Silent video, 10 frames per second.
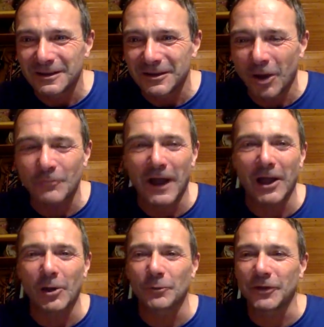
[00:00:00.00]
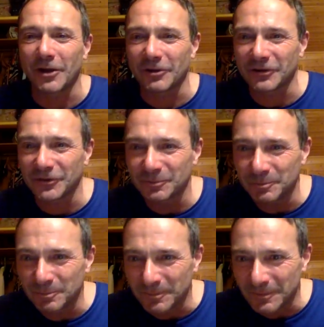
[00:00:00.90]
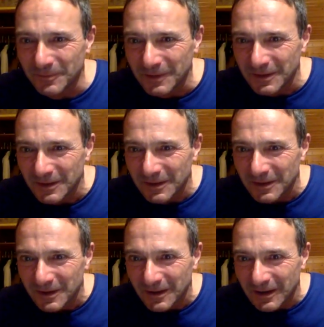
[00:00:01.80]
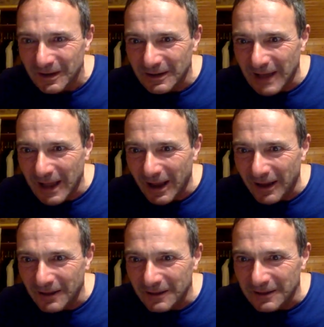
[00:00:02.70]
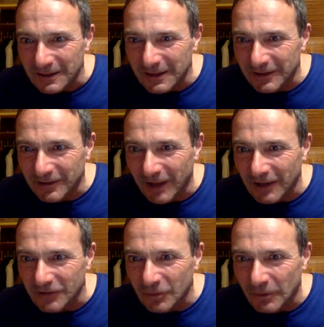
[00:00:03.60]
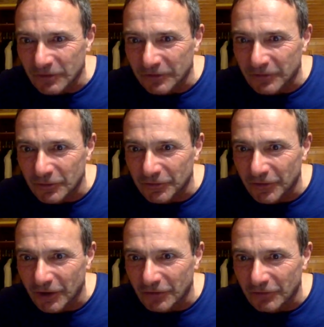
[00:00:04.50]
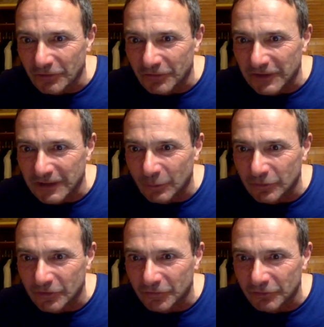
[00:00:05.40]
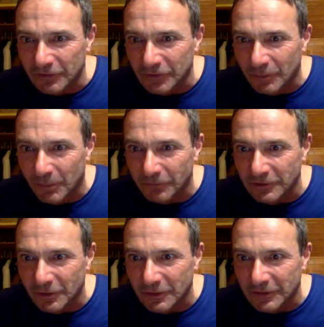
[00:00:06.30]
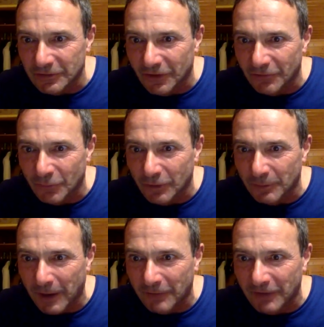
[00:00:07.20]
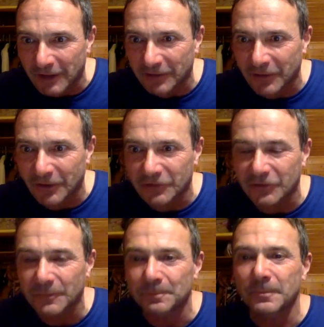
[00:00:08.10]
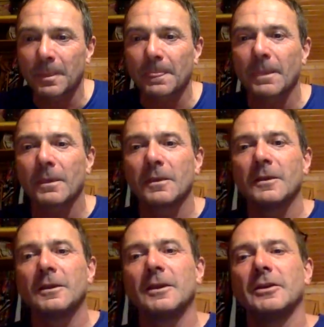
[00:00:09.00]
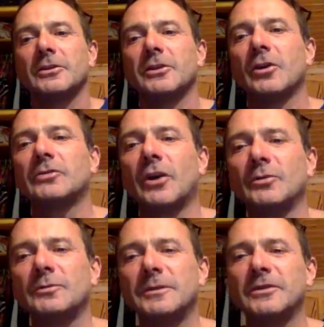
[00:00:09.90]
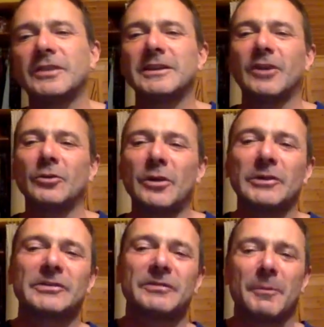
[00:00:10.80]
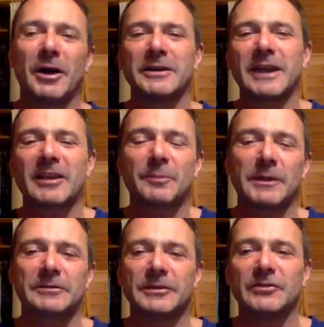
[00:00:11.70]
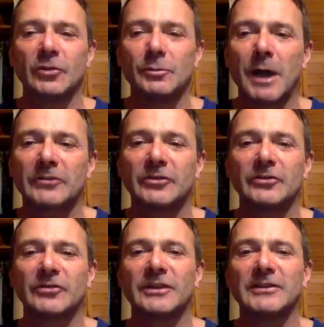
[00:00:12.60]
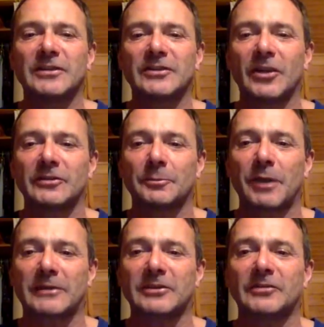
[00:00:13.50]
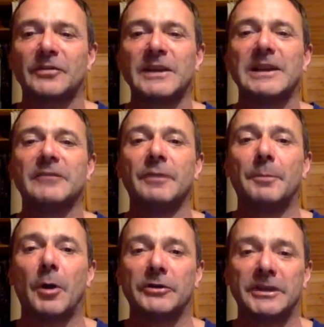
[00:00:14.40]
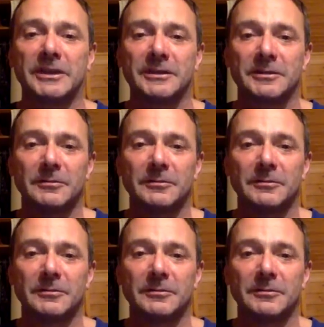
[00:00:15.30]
Hope that helps, Iris. Leah, it's like too much difficult search for the feeling which is freezing or bothering your inner self. What about that search? You know, don't go into the mind aspect of it too much. You just need to start to practice feeling the body.